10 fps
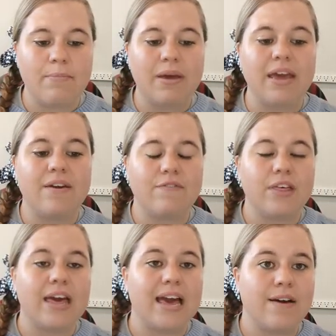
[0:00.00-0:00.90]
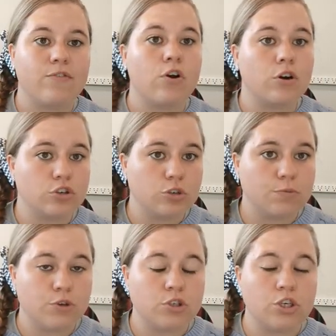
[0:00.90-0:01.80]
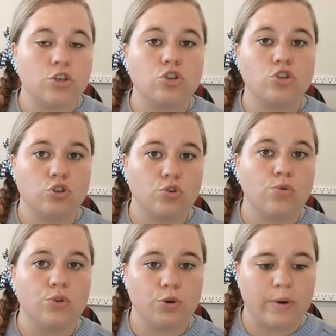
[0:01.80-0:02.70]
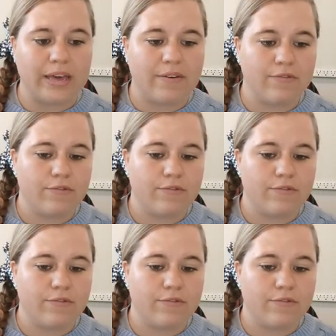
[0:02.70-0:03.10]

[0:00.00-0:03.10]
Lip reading: if they have contributed to UIF.